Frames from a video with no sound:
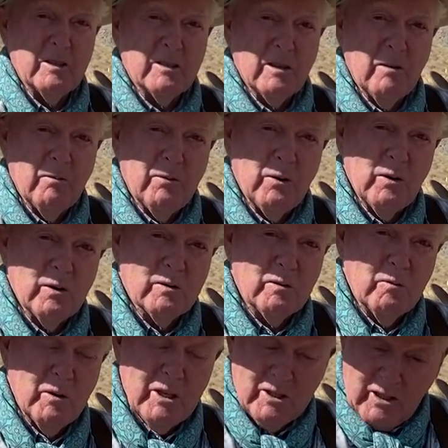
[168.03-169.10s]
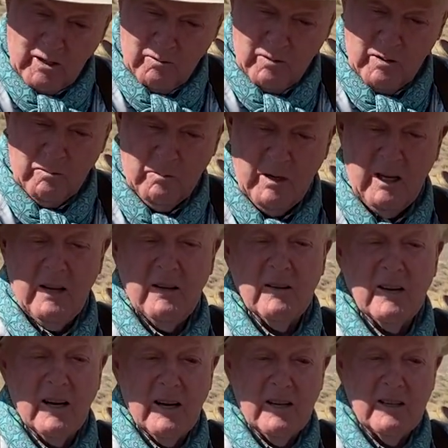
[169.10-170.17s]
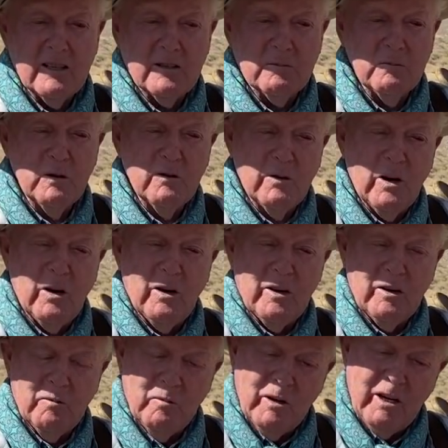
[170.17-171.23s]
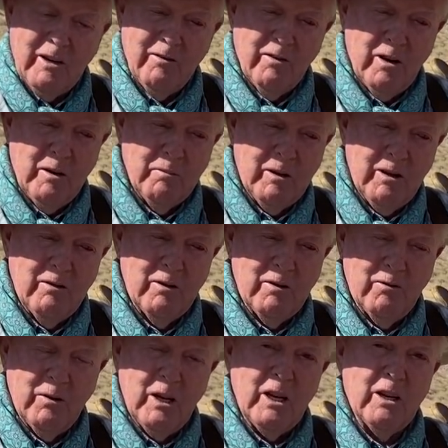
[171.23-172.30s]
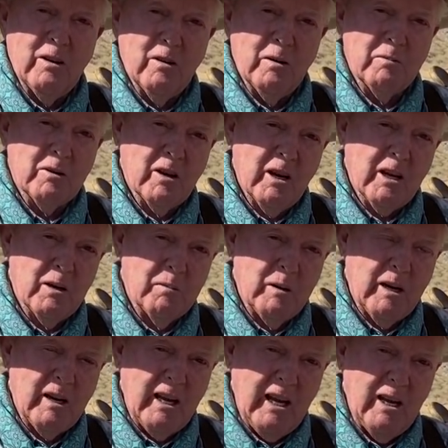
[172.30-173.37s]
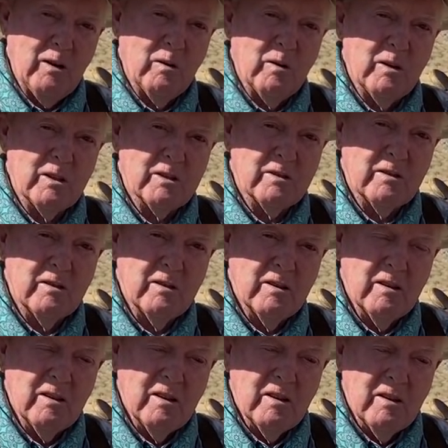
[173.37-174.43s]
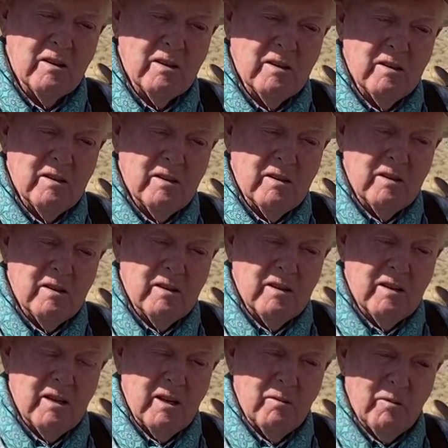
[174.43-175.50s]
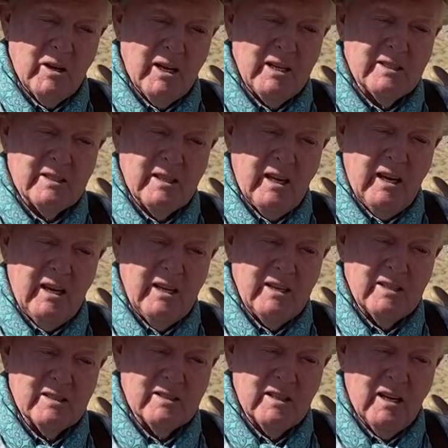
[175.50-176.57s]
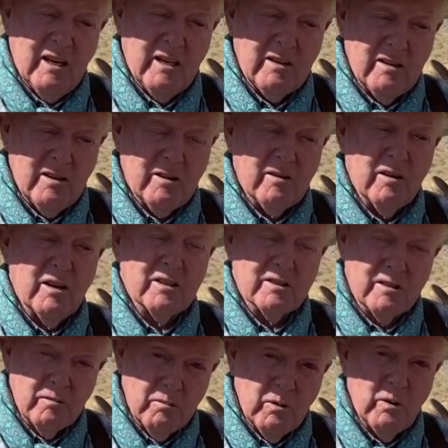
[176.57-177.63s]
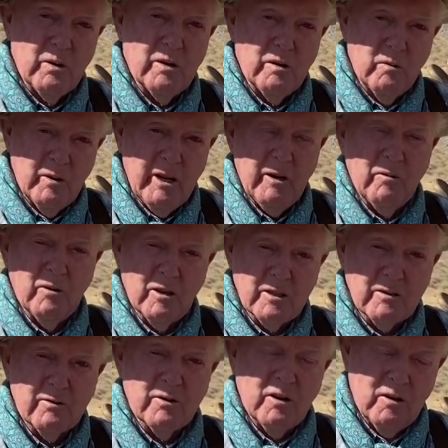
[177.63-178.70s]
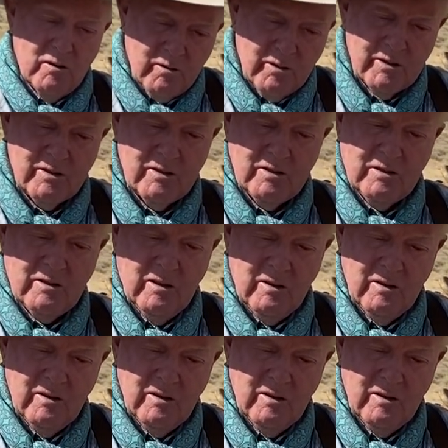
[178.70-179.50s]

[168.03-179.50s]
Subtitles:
some folks wish I would be, I just move on. And whenever I'm giving a video, I'm talking about a horse. And what I say is not across the board the way it works for all horses.